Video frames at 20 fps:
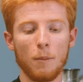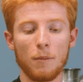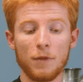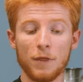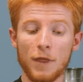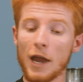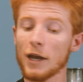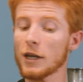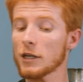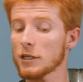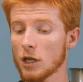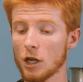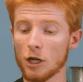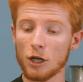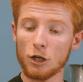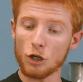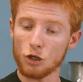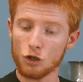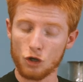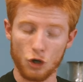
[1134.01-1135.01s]
That is
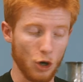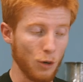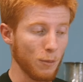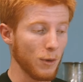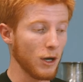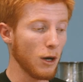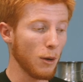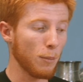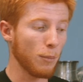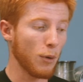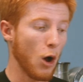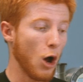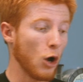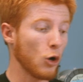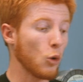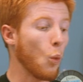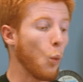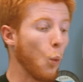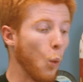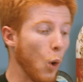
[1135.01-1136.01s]
gonna determine
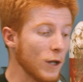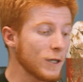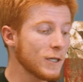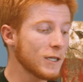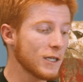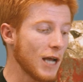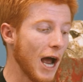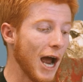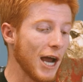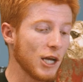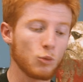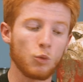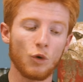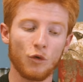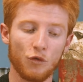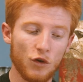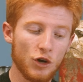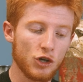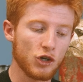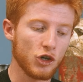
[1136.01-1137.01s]
upon what size
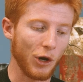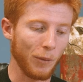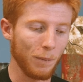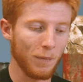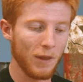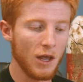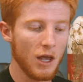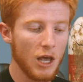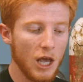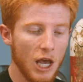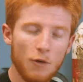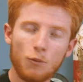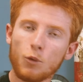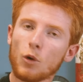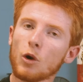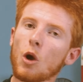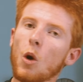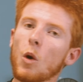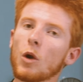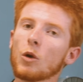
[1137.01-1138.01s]
we're fishing. If
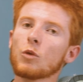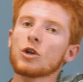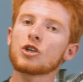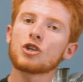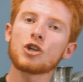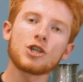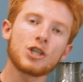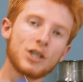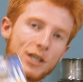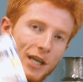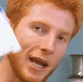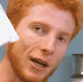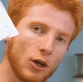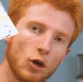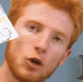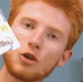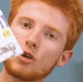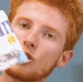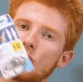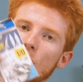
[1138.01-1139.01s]
we're going with just
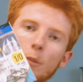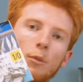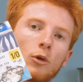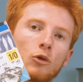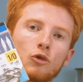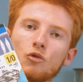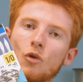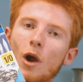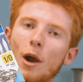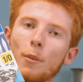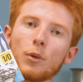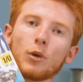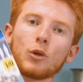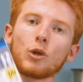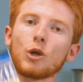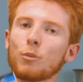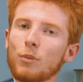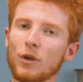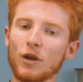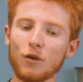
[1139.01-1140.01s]
standard double dropper
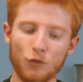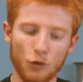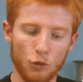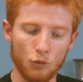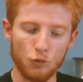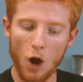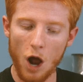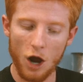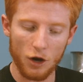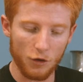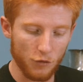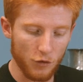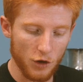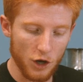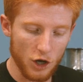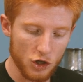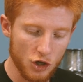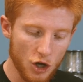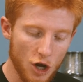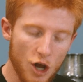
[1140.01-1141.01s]
looping for
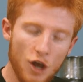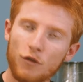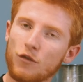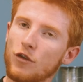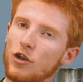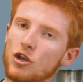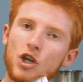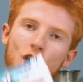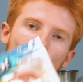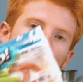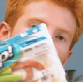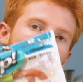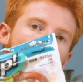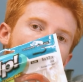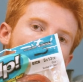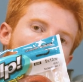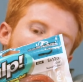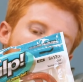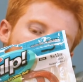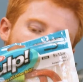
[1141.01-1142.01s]
rockfish, fishing our
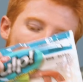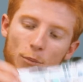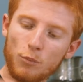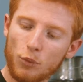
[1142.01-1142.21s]
Berkeley